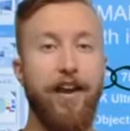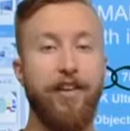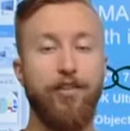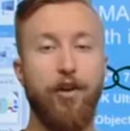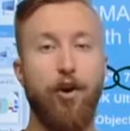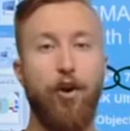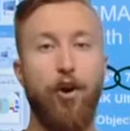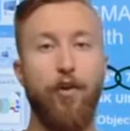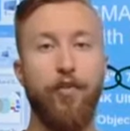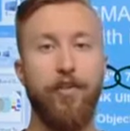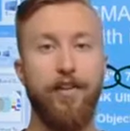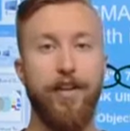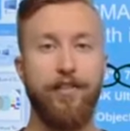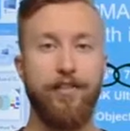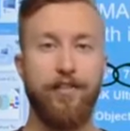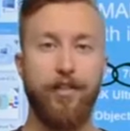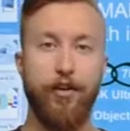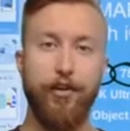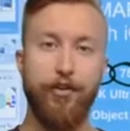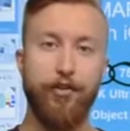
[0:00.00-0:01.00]
has all the
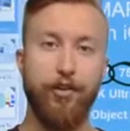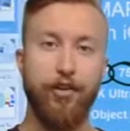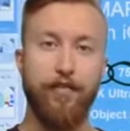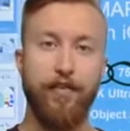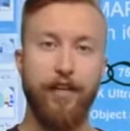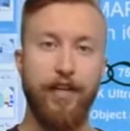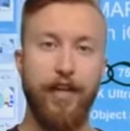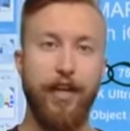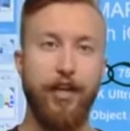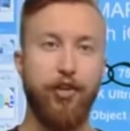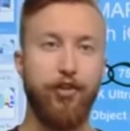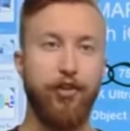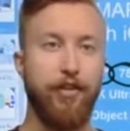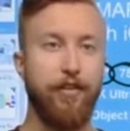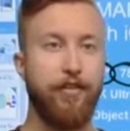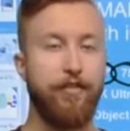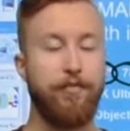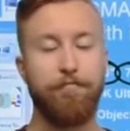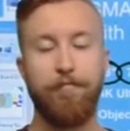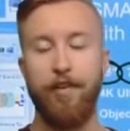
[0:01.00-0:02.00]
necessary
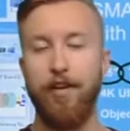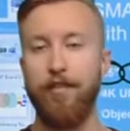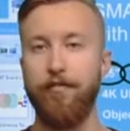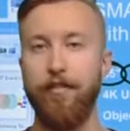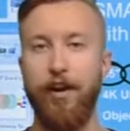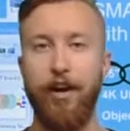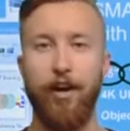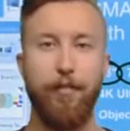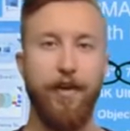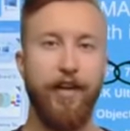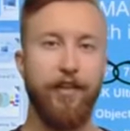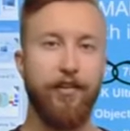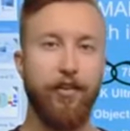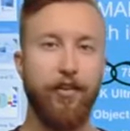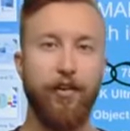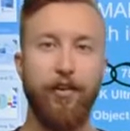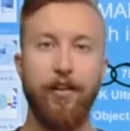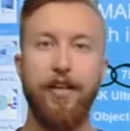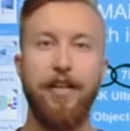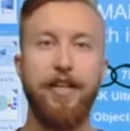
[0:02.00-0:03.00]
certifications,
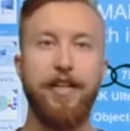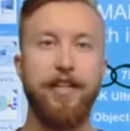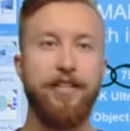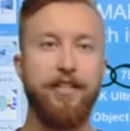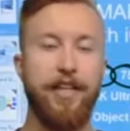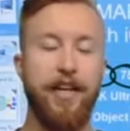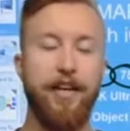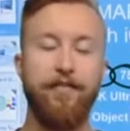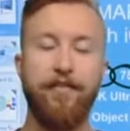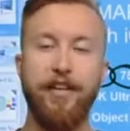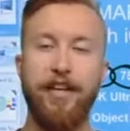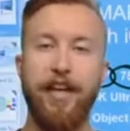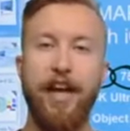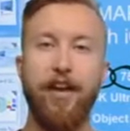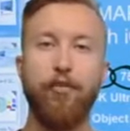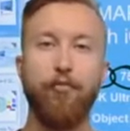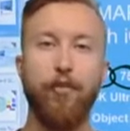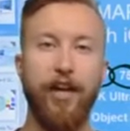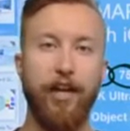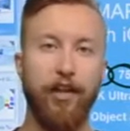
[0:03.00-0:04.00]
environmental, safety,
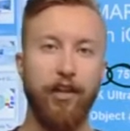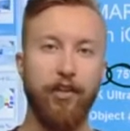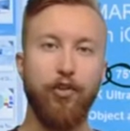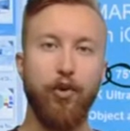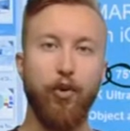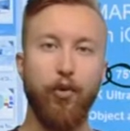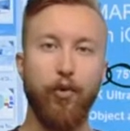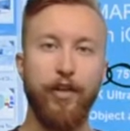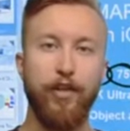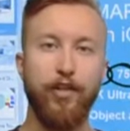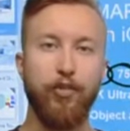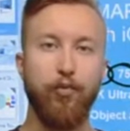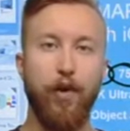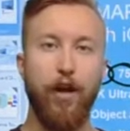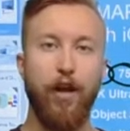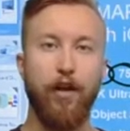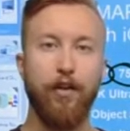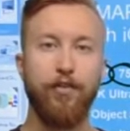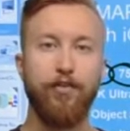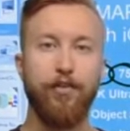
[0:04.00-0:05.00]
and regulatory as
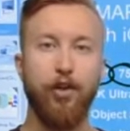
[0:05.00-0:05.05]
well.